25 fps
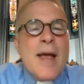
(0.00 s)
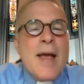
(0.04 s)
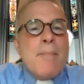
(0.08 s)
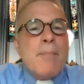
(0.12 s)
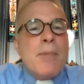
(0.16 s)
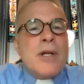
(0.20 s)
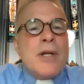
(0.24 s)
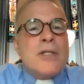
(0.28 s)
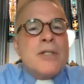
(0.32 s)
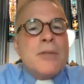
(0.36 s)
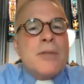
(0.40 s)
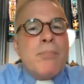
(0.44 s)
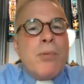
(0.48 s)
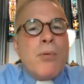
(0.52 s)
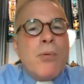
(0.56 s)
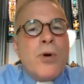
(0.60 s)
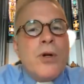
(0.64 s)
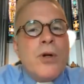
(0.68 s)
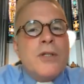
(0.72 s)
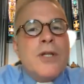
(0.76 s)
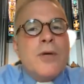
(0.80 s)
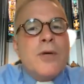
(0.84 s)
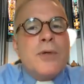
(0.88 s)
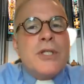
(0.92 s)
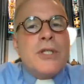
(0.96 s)
But it's
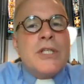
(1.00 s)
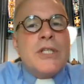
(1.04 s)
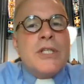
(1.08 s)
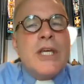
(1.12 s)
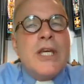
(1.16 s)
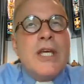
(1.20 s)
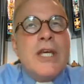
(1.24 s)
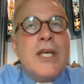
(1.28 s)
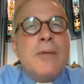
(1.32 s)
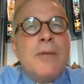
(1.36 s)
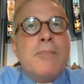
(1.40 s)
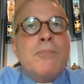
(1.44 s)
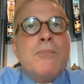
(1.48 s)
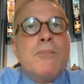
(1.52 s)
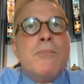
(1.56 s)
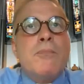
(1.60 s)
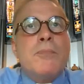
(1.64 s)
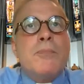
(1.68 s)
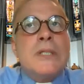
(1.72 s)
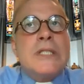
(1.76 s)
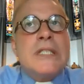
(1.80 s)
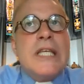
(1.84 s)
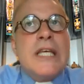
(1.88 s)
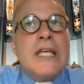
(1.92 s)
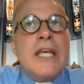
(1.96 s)
important that we keep
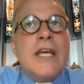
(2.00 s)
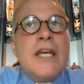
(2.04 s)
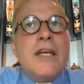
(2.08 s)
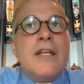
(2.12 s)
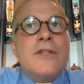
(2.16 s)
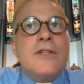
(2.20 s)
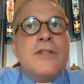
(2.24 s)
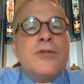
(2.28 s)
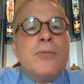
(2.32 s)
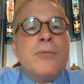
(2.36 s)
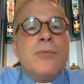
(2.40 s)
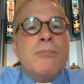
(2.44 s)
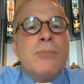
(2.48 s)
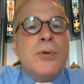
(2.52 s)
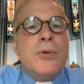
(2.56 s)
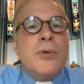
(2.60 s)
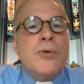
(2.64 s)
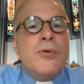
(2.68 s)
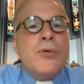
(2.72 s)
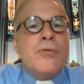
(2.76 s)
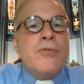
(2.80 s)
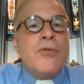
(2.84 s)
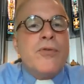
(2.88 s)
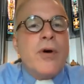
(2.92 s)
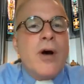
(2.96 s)
seeking to
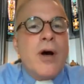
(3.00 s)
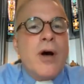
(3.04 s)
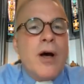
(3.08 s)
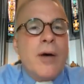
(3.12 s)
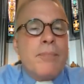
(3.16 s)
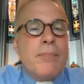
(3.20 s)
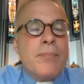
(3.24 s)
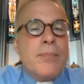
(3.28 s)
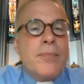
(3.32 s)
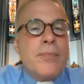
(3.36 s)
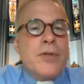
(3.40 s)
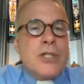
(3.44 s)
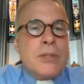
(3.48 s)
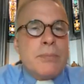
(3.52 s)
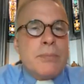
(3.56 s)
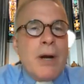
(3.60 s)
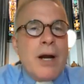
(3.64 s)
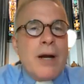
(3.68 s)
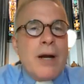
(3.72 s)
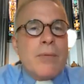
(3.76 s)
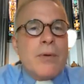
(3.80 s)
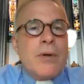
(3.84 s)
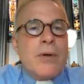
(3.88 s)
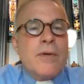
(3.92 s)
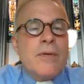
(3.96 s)
move up the
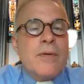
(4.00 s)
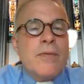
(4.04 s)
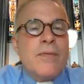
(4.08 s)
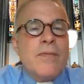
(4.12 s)
spiral.